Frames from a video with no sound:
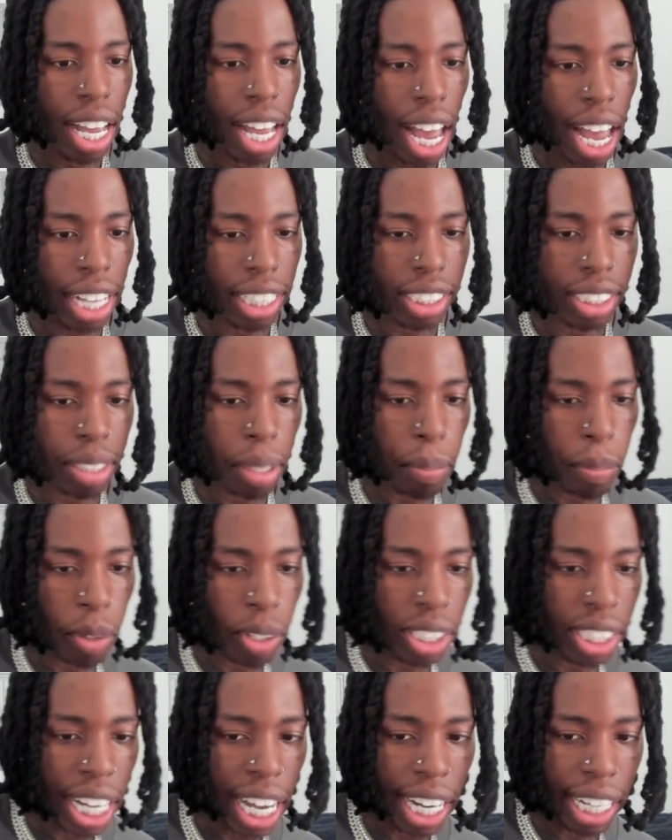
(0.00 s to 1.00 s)
as
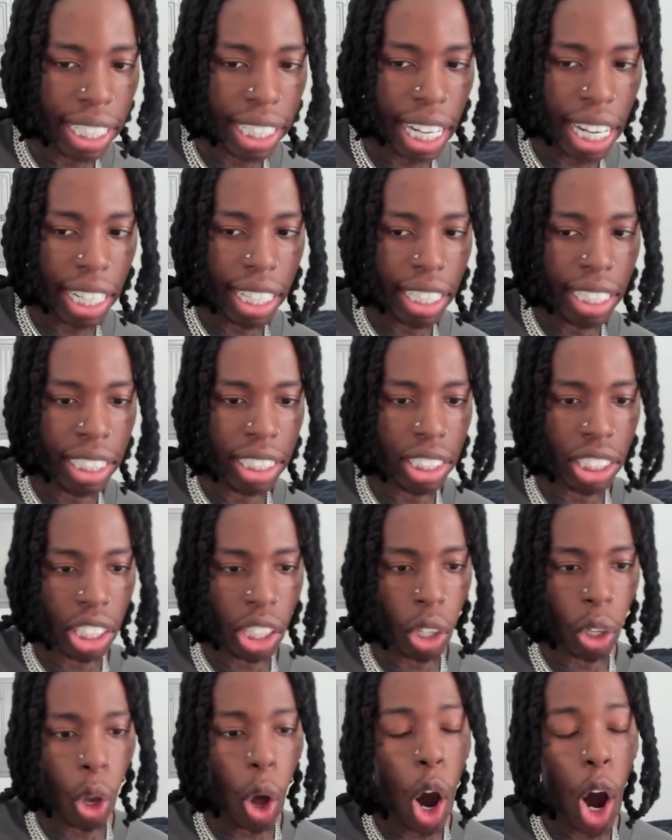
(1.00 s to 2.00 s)
someone that is a
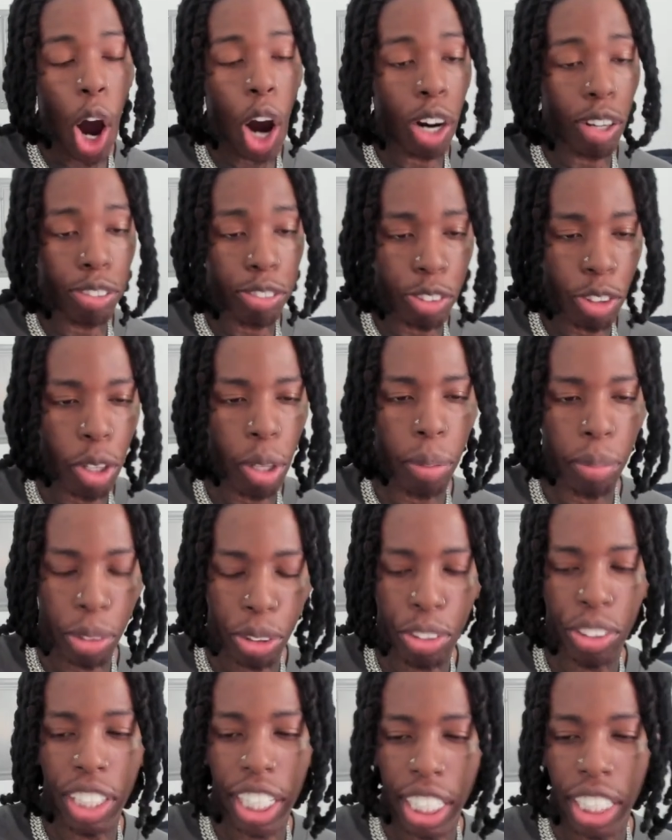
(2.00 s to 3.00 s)
long form
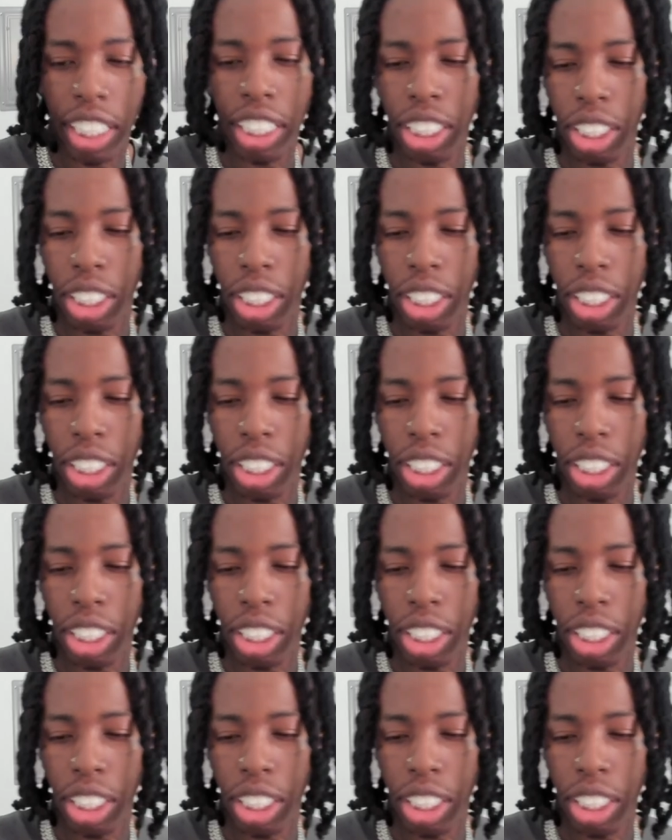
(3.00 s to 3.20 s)
creator.